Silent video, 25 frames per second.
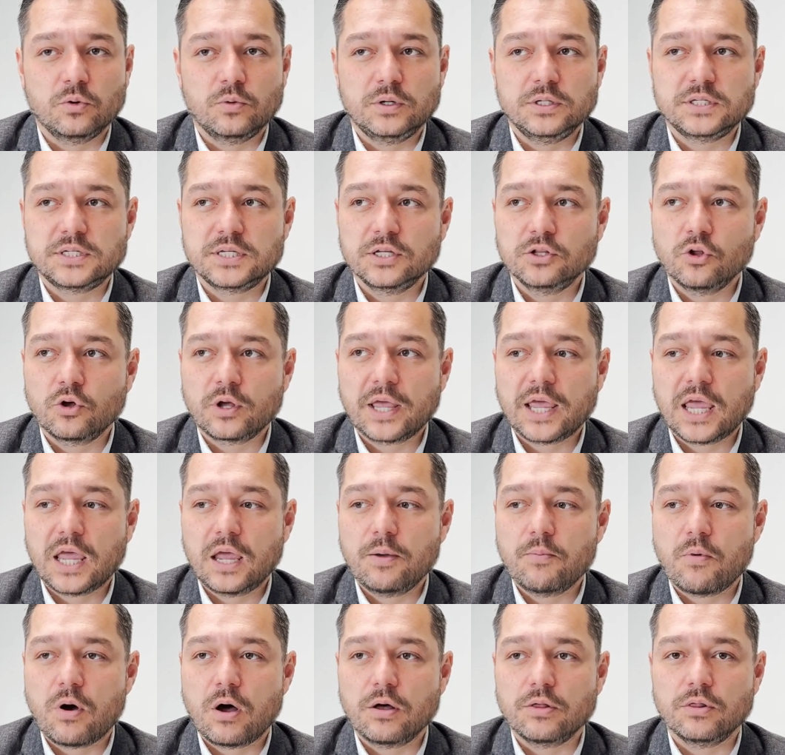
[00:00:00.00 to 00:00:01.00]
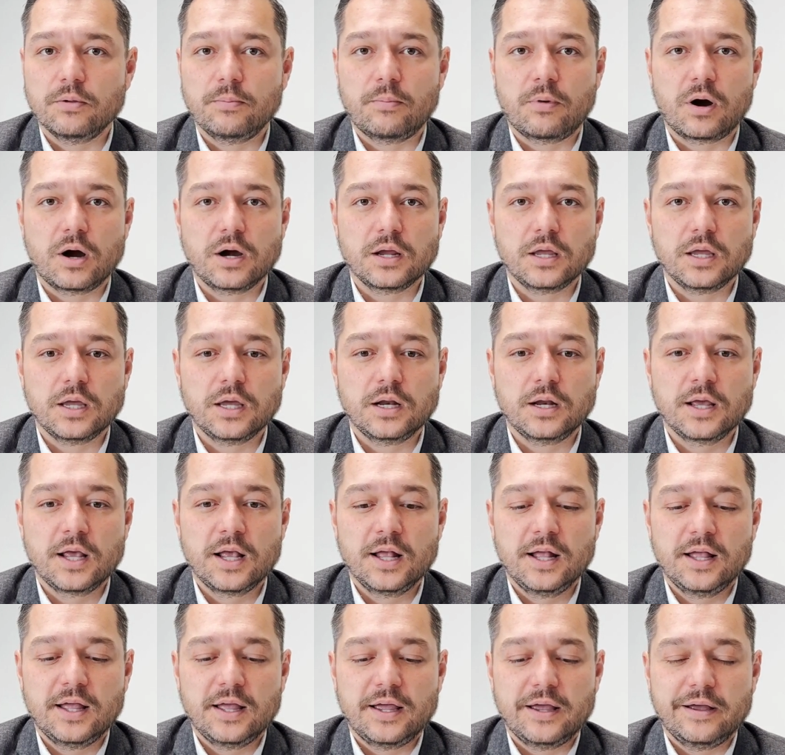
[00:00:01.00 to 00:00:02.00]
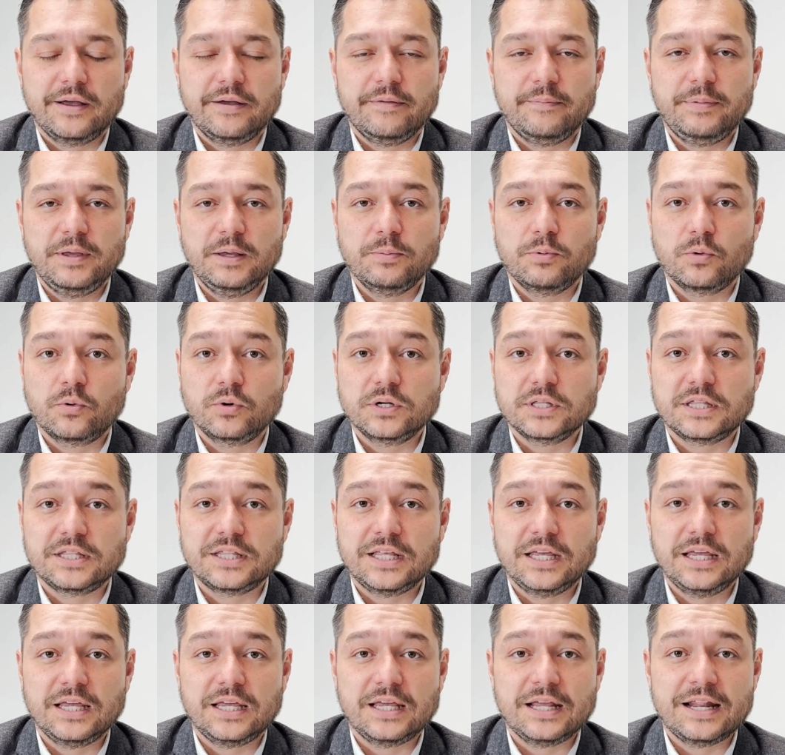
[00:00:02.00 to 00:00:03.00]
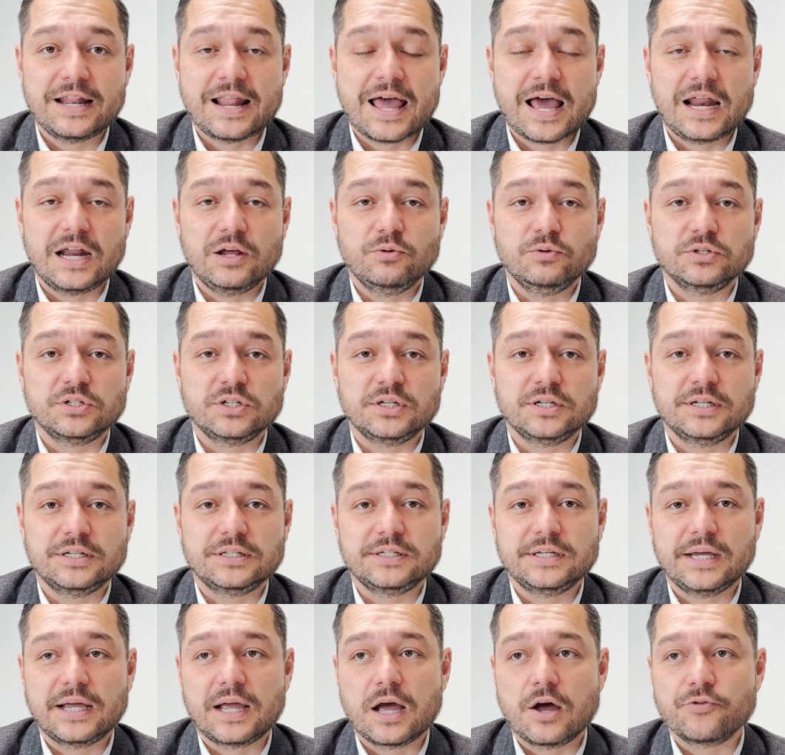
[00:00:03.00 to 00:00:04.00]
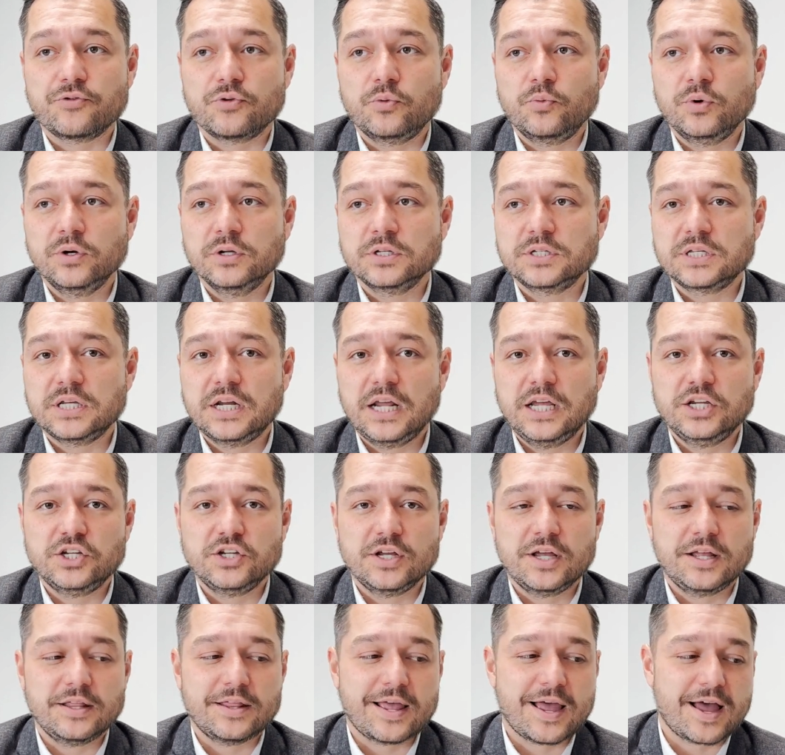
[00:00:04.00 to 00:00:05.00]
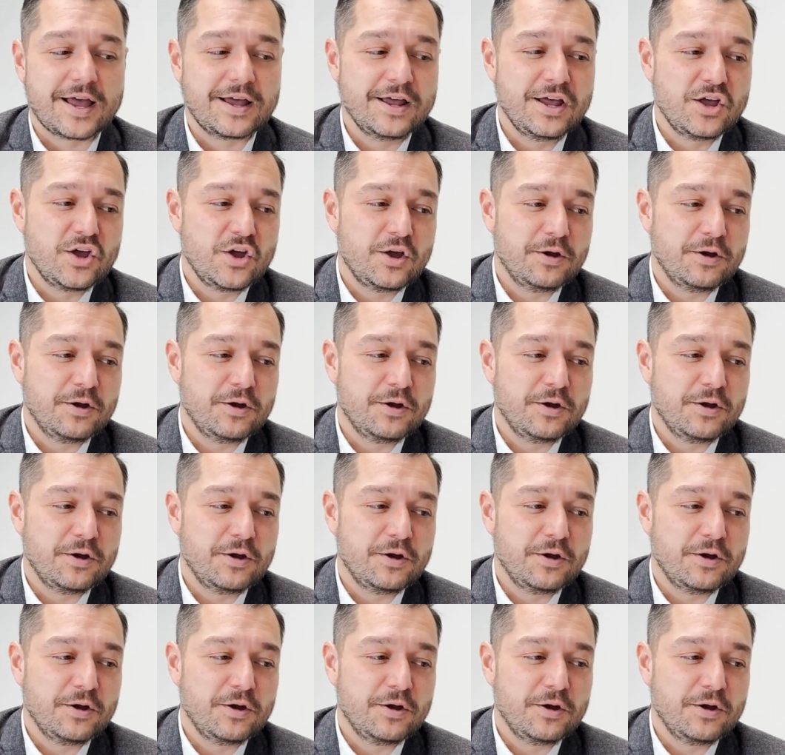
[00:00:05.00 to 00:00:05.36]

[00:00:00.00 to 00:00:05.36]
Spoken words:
When Zillow came on the market, people were thinking that it was going to take out the real estate agent, that